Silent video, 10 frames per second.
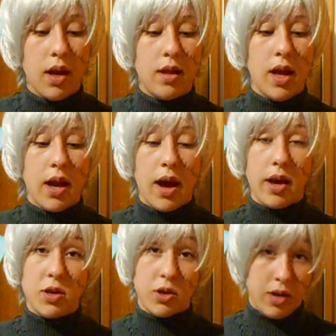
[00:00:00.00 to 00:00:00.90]
And then
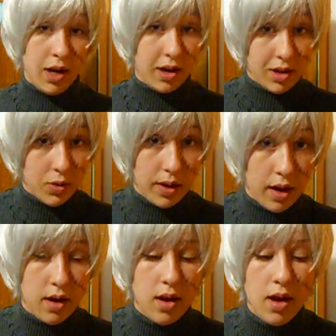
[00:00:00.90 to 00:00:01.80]
I took hot glue
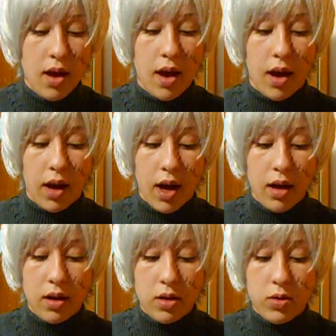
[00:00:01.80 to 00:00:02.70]
again and
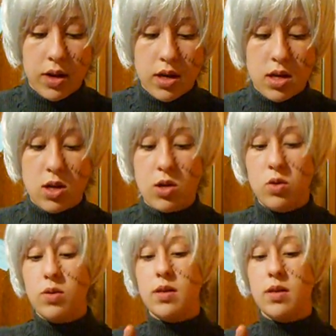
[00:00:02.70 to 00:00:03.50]
hot glued it to